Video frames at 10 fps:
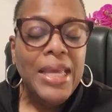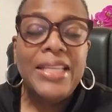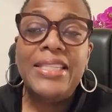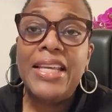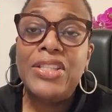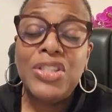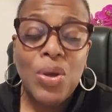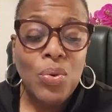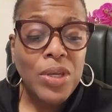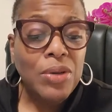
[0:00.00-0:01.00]
It says,
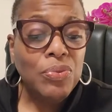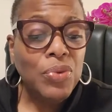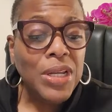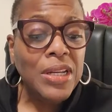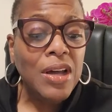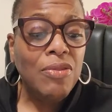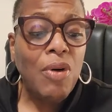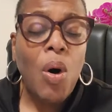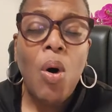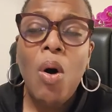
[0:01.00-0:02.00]
so get rid
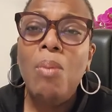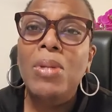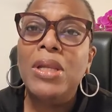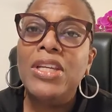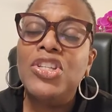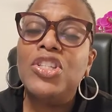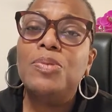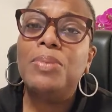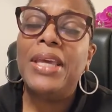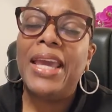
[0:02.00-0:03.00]
of all
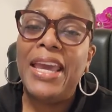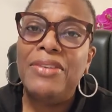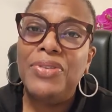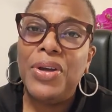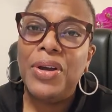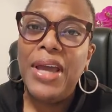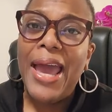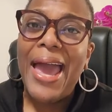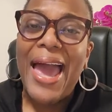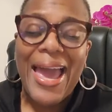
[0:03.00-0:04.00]
malicious behavior
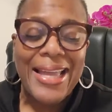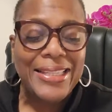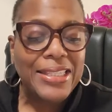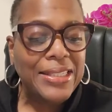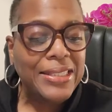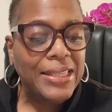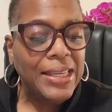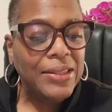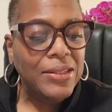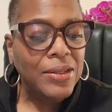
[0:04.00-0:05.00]
and
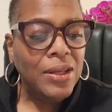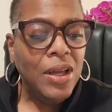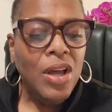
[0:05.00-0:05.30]
deceit.